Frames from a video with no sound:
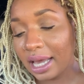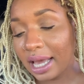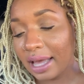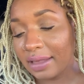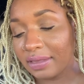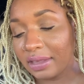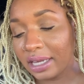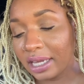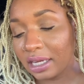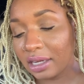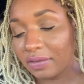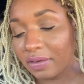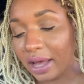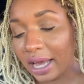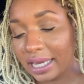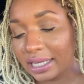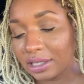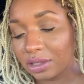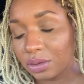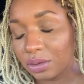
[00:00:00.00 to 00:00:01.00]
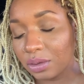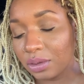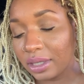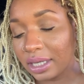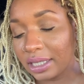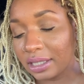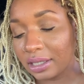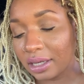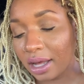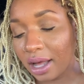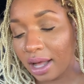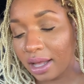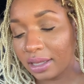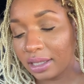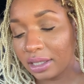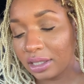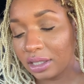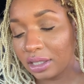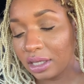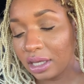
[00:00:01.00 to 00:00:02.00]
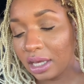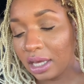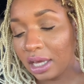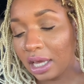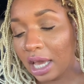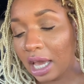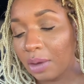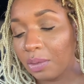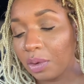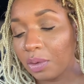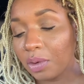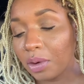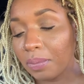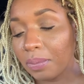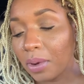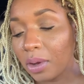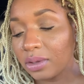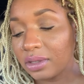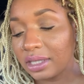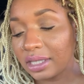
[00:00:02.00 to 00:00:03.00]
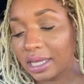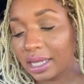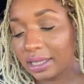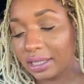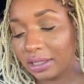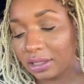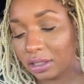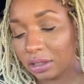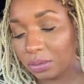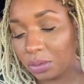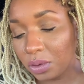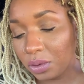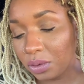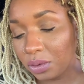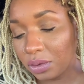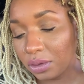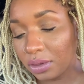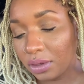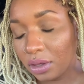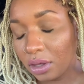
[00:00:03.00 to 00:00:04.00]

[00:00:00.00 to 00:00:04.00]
at the end of high school into college and we were both selling smooth.